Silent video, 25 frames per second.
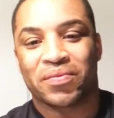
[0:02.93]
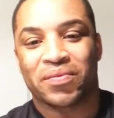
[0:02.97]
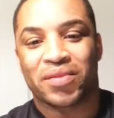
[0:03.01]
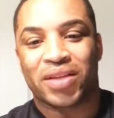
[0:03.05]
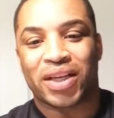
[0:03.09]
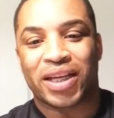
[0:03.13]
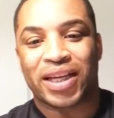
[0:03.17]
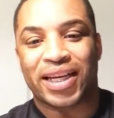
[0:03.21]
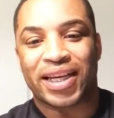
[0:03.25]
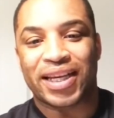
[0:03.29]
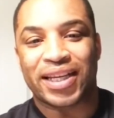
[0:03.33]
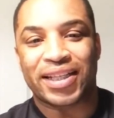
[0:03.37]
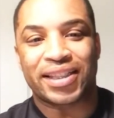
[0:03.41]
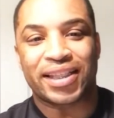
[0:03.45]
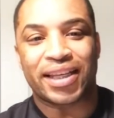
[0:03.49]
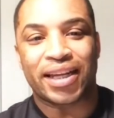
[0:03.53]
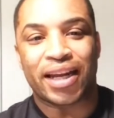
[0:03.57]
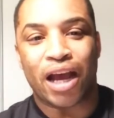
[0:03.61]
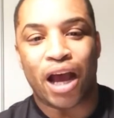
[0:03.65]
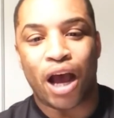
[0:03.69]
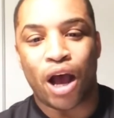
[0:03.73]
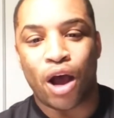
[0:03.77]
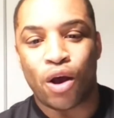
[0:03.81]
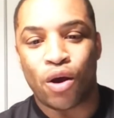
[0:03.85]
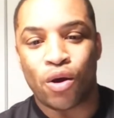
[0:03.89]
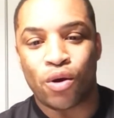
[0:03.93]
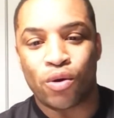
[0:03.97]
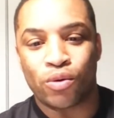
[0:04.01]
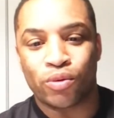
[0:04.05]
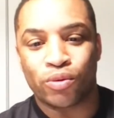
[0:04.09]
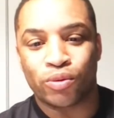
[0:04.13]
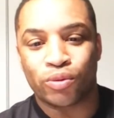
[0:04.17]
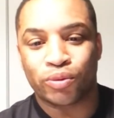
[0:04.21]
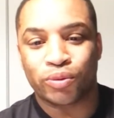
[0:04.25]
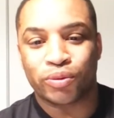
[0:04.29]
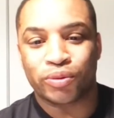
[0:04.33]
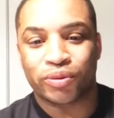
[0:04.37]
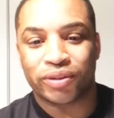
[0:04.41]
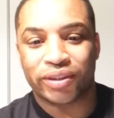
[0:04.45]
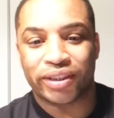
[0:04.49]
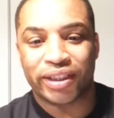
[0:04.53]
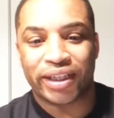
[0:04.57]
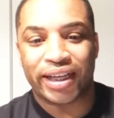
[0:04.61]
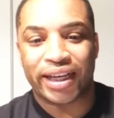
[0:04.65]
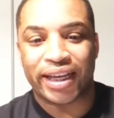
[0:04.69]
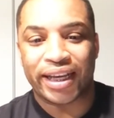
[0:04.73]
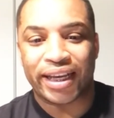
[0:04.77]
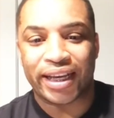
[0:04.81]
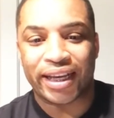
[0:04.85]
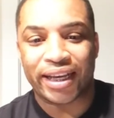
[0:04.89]
Is it on?
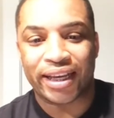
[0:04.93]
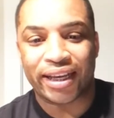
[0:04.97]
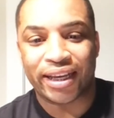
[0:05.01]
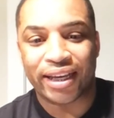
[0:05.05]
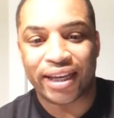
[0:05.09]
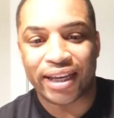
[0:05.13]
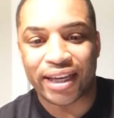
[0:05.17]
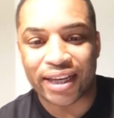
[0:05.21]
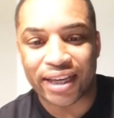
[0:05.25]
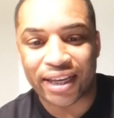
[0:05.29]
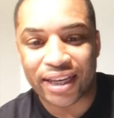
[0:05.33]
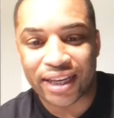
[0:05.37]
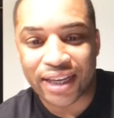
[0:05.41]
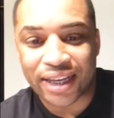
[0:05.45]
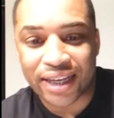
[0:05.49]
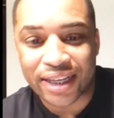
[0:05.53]
Is